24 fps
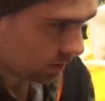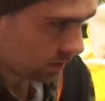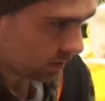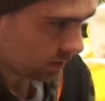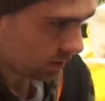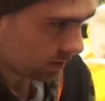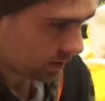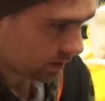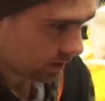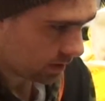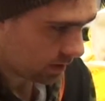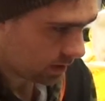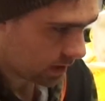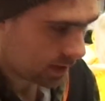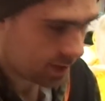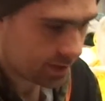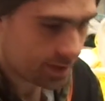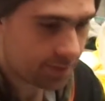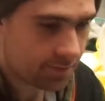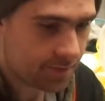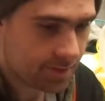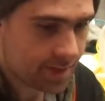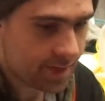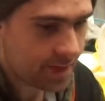the
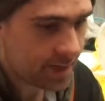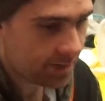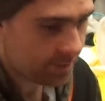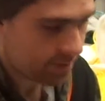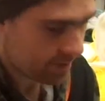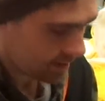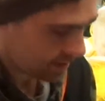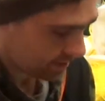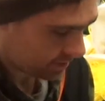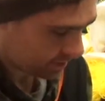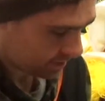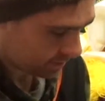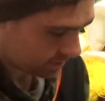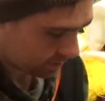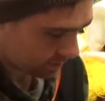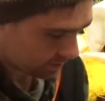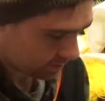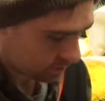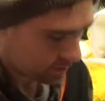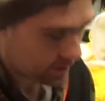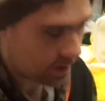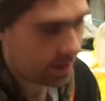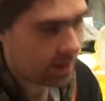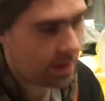anti-fatigue mats.
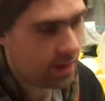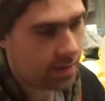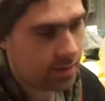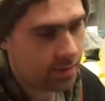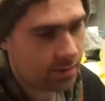I had